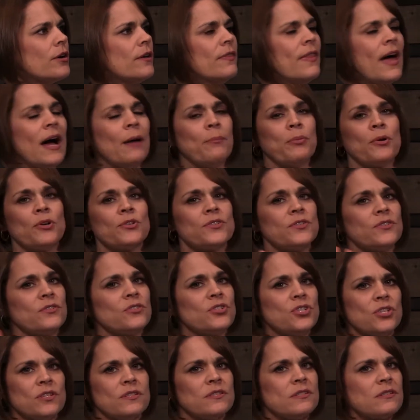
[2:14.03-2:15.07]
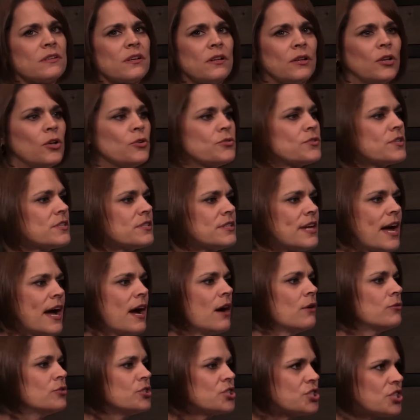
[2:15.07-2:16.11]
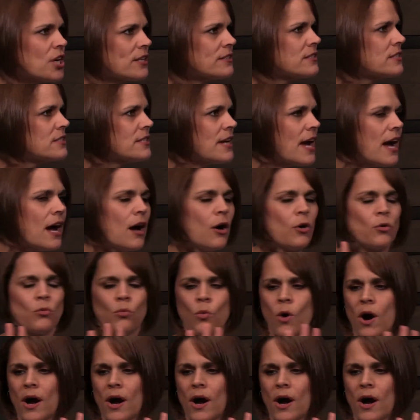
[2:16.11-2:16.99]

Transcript: And that person's just closes down, shuts down,